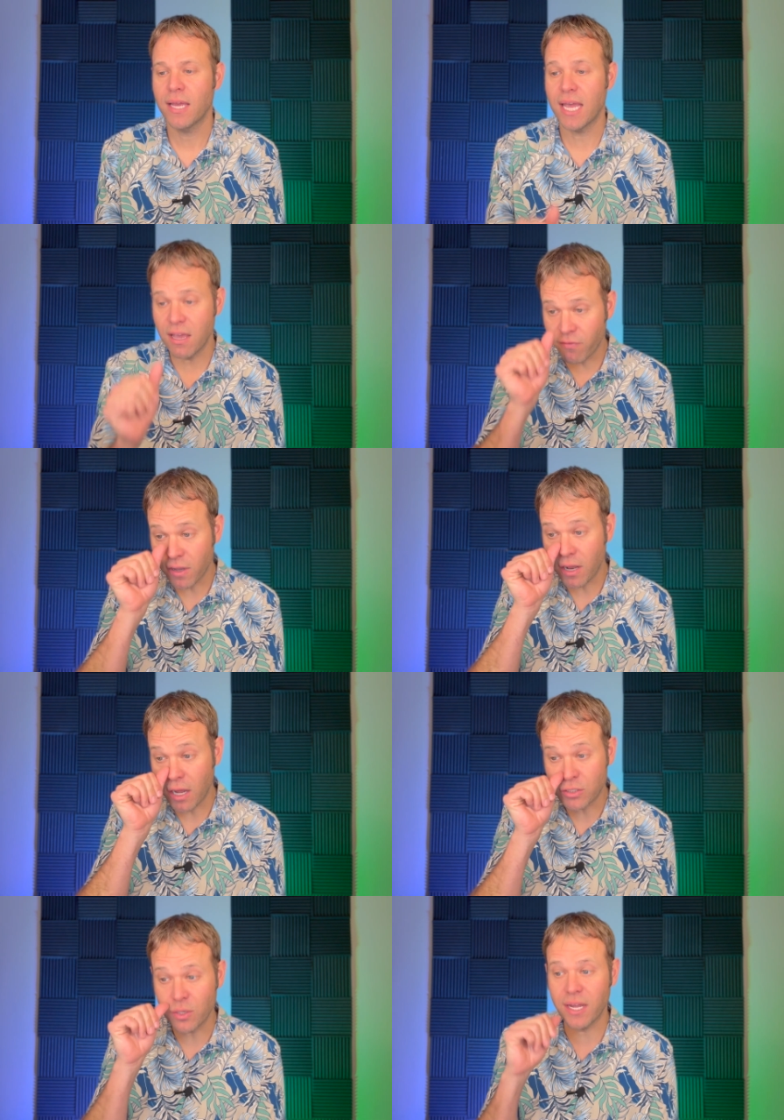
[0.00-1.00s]
Even
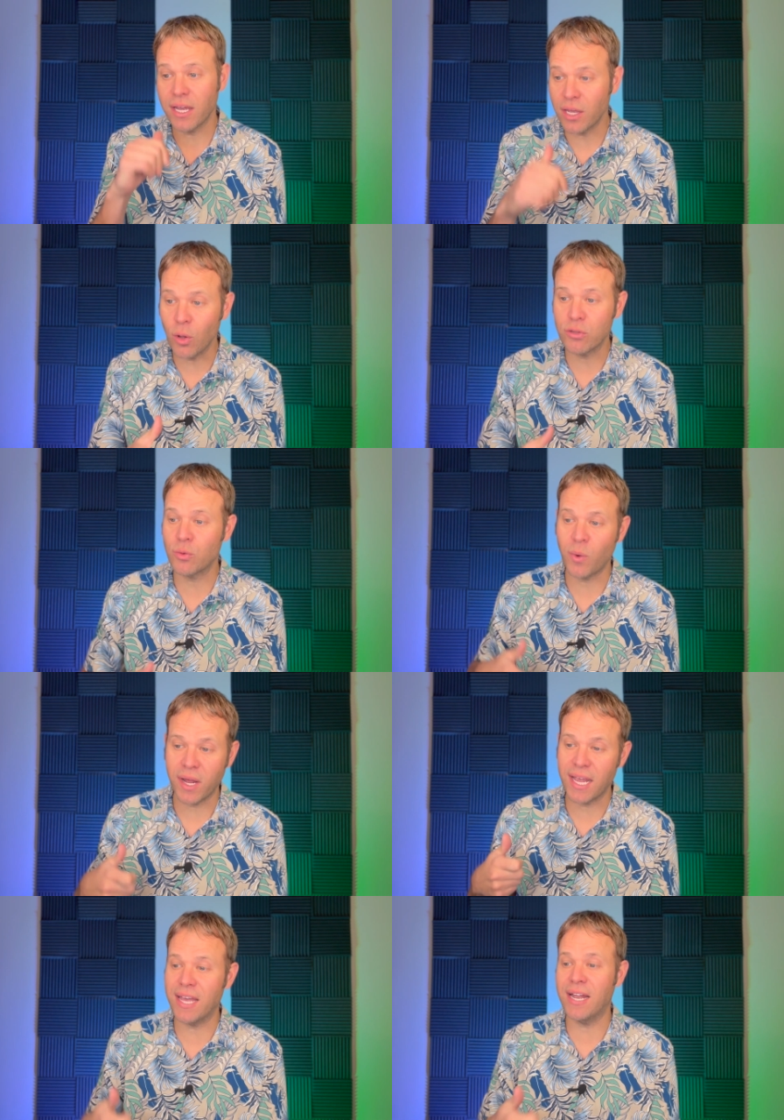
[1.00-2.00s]
unto the hilt
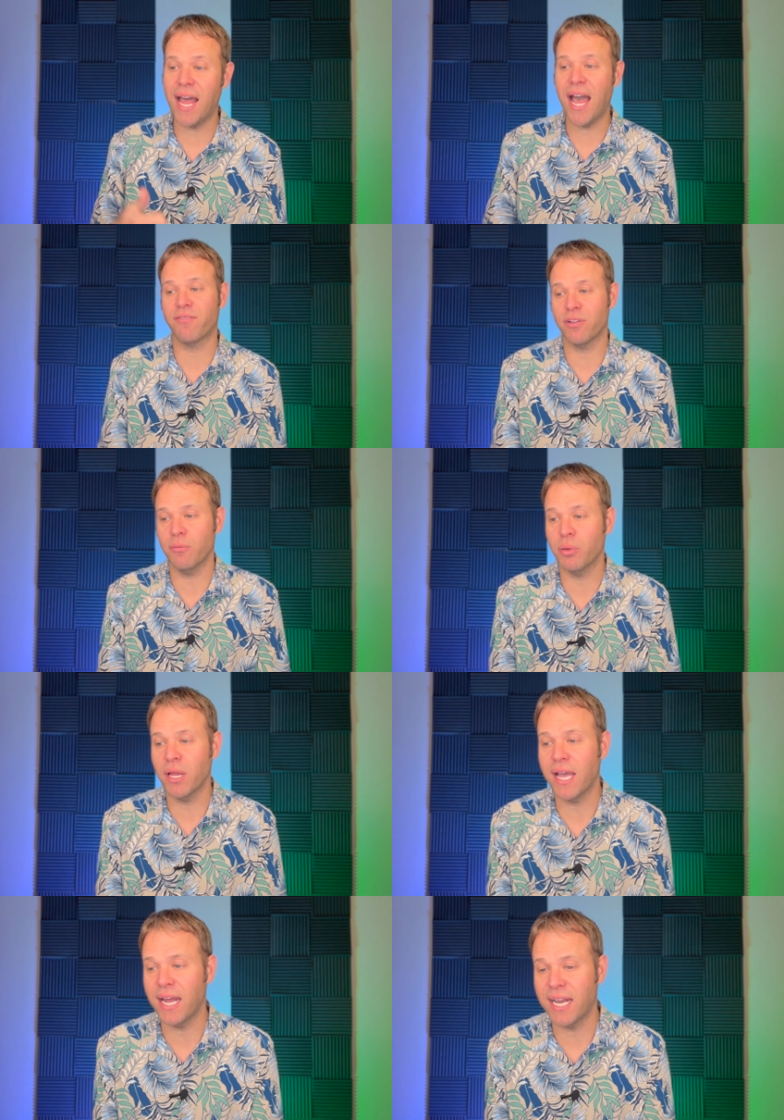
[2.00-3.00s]
went in after the
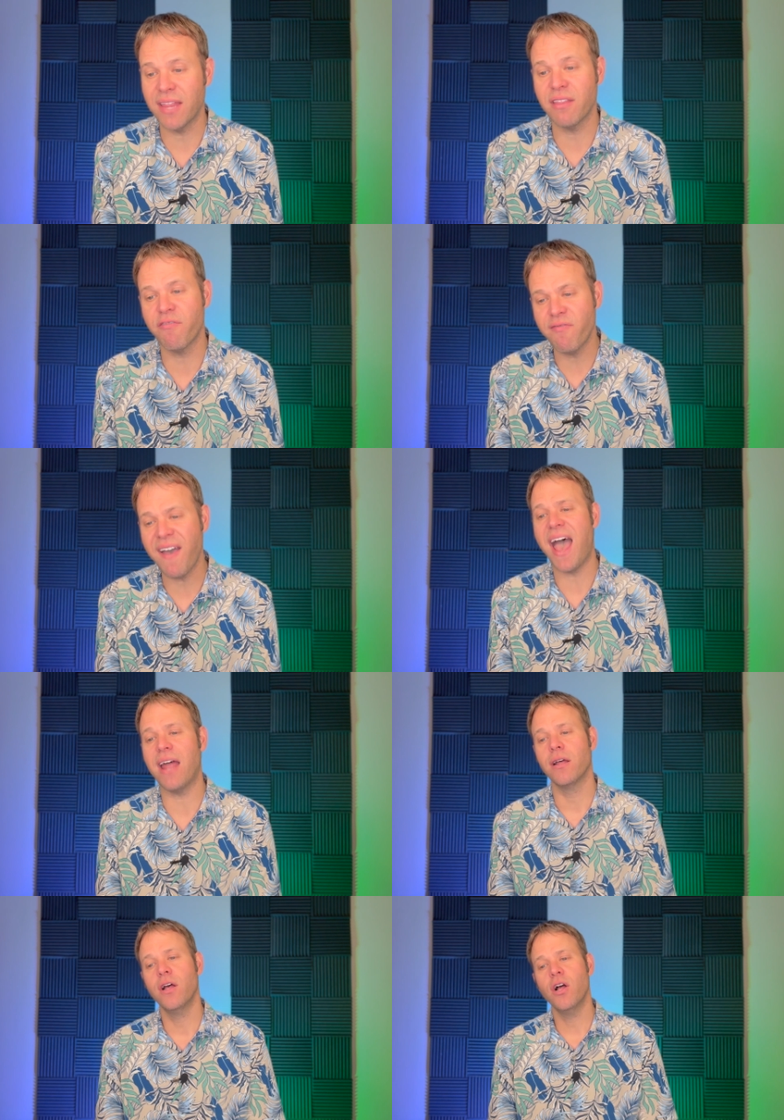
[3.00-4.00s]
blade, and the
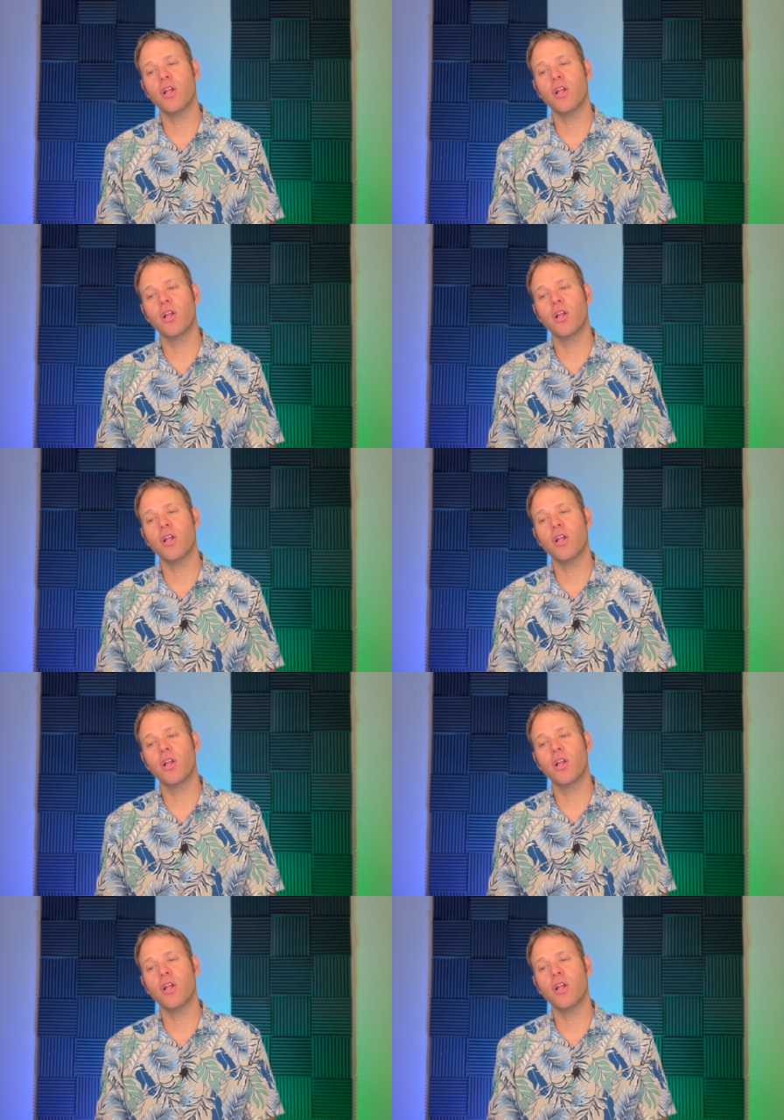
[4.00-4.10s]
fat